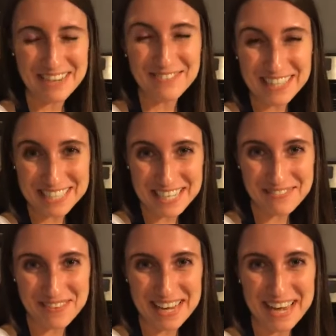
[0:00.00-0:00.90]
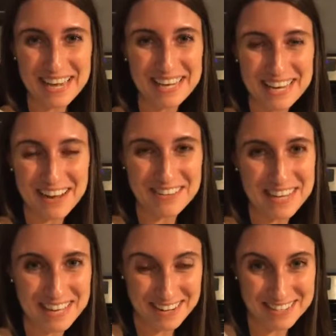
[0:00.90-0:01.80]
come rescue me and get all
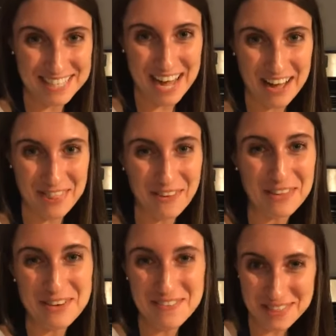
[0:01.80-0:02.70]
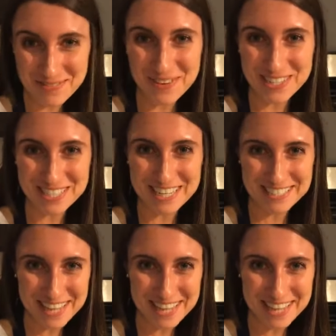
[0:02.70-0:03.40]
the innards out and throw them in the bushes.